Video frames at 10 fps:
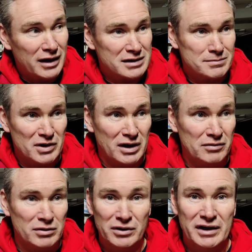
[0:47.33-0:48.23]
I guess
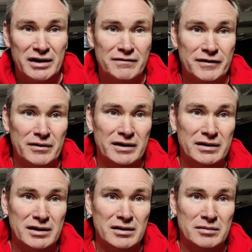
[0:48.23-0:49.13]
Mickleover will look at it and feel
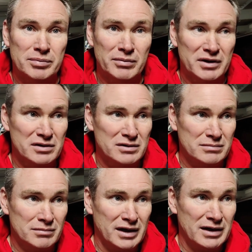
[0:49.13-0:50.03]
that they probably could
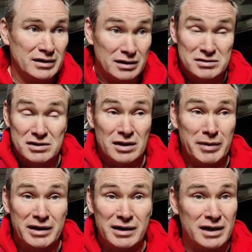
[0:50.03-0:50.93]
have they
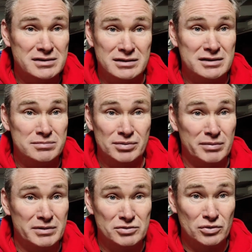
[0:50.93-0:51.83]
certainly make a case that there's
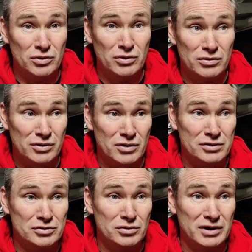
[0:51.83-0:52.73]
probably could
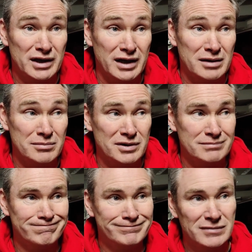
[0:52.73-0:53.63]
have drawn the game,
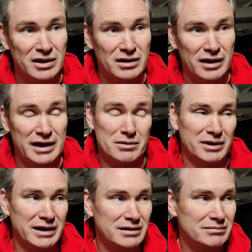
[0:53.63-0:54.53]
but
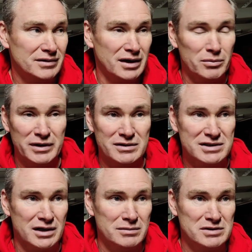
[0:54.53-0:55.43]
equally we
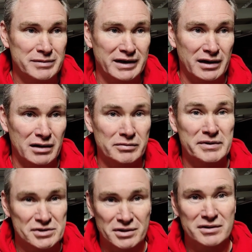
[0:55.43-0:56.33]
lost at home to Mickleover
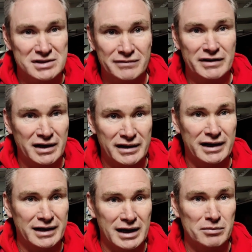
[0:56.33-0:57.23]
and we should have got something out of
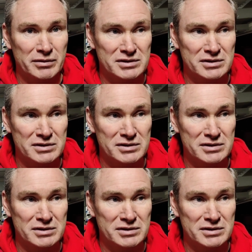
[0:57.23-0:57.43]
that game.